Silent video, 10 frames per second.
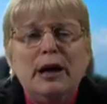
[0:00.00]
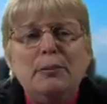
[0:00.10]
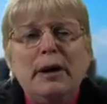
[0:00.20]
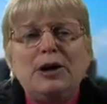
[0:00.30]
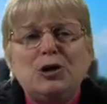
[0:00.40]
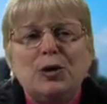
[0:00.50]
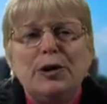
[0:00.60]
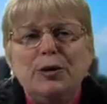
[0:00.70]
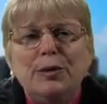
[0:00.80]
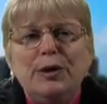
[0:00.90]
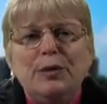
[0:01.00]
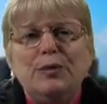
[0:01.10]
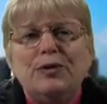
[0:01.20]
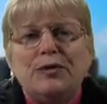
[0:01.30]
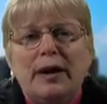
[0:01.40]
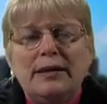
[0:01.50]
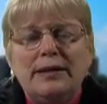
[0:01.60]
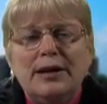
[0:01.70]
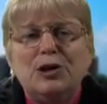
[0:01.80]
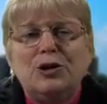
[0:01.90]
and make sure you use
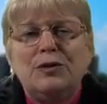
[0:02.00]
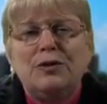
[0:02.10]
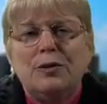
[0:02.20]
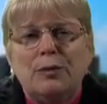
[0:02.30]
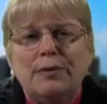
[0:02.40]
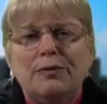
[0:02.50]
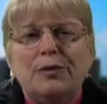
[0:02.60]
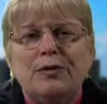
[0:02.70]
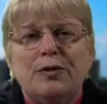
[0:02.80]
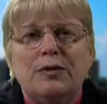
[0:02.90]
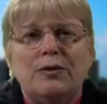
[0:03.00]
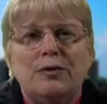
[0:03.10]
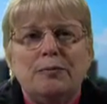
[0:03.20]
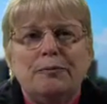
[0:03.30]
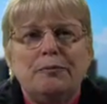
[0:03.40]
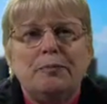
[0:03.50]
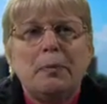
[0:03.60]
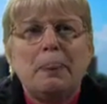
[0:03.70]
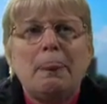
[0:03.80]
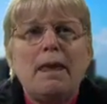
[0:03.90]
citations and references.
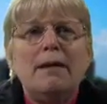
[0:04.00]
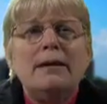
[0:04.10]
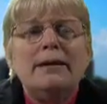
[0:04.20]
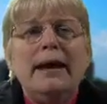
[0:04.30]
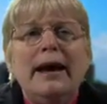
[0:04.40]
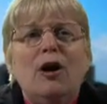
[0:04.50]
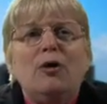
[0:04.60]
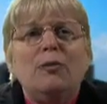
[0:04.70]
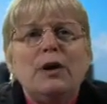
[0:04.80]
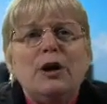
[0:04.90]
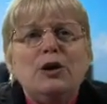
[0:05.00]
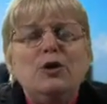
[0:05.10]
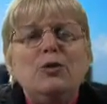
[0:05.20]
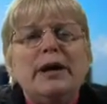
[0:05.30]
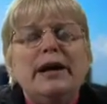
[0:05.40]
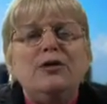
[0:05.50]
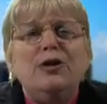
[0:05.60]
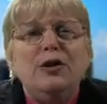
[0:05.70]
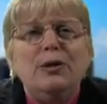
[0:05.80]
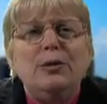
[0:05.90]
Now, you
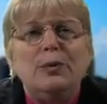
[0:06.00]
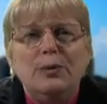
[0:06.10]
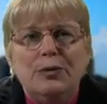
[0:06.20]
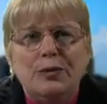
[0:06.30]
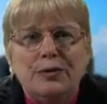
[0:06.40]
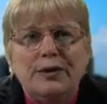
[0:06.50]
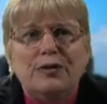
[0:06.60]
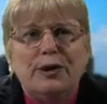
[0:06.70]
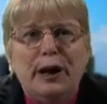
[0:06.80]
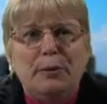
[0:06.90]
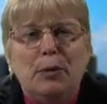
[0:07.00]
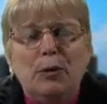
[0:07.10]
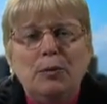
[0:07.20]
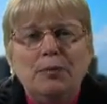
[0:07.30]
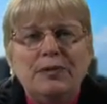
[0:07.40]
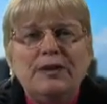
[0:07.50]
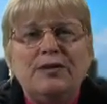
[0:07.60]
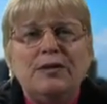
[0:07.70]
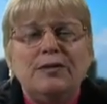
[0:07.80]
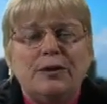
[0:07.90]
can use this table.
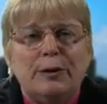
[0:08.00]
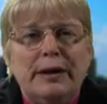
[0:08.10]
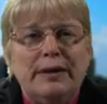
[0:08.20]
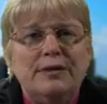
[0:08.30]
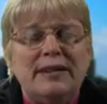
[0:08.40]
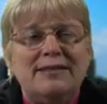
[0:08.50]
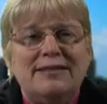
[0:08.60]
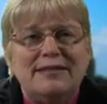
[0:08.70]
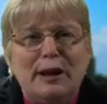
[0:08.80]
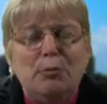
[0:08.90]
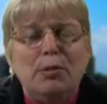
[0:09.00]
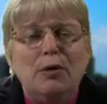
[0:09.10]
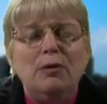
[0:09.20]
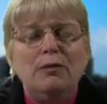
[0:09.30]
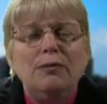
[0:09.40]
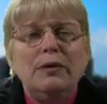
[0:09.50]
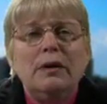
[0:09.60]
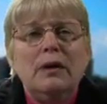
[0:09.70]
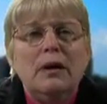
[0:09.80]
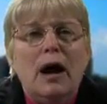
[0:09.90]
There is a sample
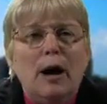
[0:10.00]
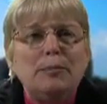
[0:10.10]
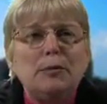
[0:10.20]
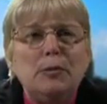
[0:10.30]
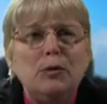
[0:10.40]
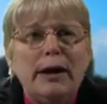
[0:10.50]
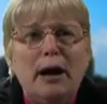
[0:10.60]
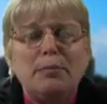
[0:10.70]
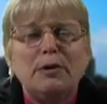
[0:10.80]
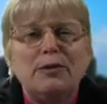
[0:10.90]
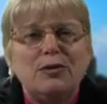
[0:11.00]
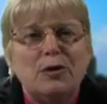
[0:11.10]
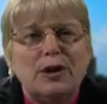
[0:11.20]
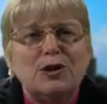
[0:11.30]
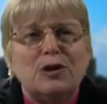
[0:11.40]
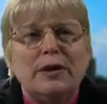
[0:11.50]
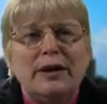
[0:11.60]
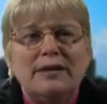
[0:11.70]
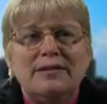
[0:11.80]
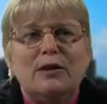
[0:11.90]
optimal capital structure
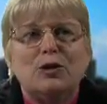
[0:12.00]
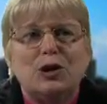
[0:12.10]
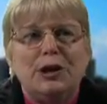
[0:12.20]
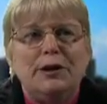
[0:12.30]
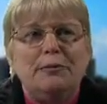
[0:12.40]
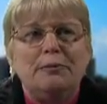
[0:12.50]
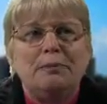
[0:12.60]
Excel sheet.